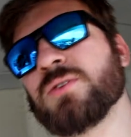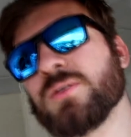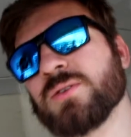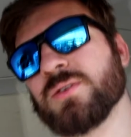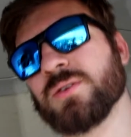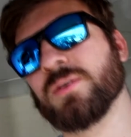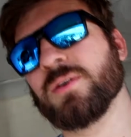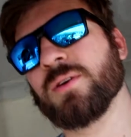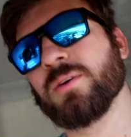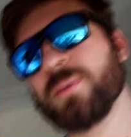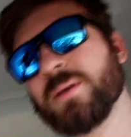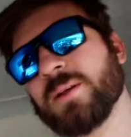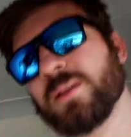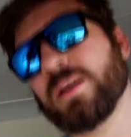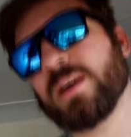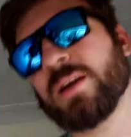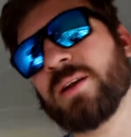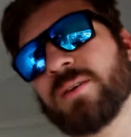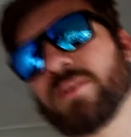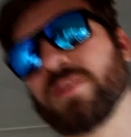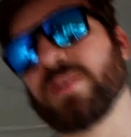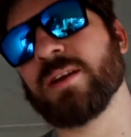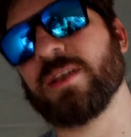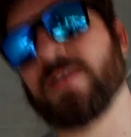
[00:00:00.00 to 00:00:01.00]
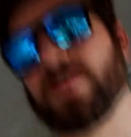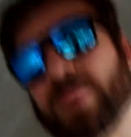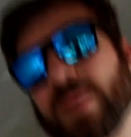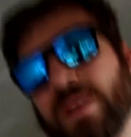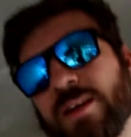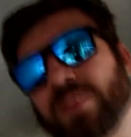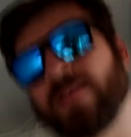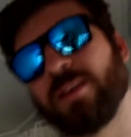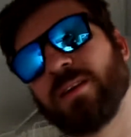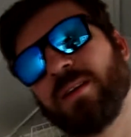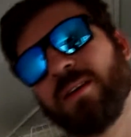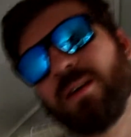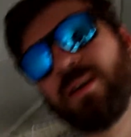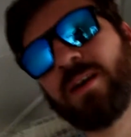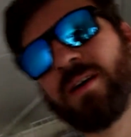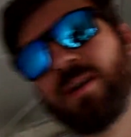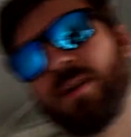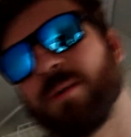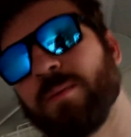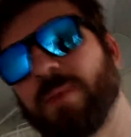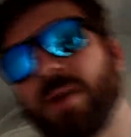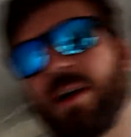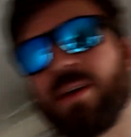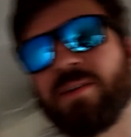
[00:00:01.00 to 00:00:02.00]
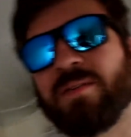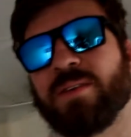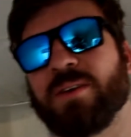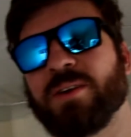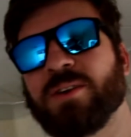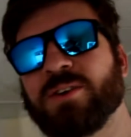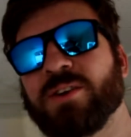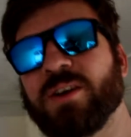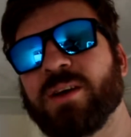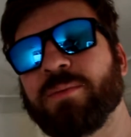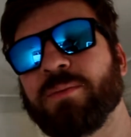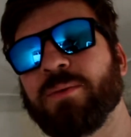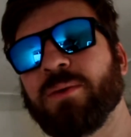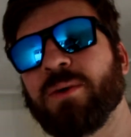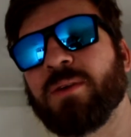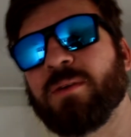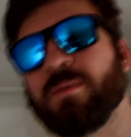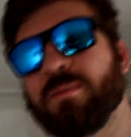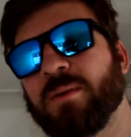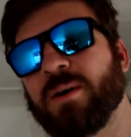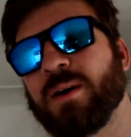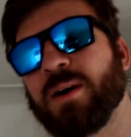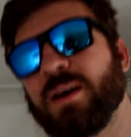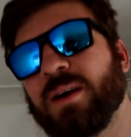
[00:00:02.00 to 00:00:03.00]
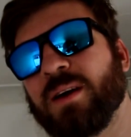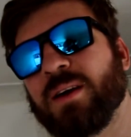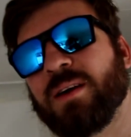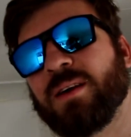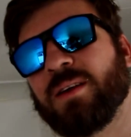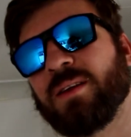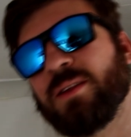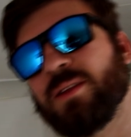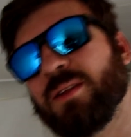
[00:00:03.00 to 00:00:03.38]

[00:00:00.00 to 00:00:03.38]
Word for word: So it's a little bit later than expected. Um, I finished up with my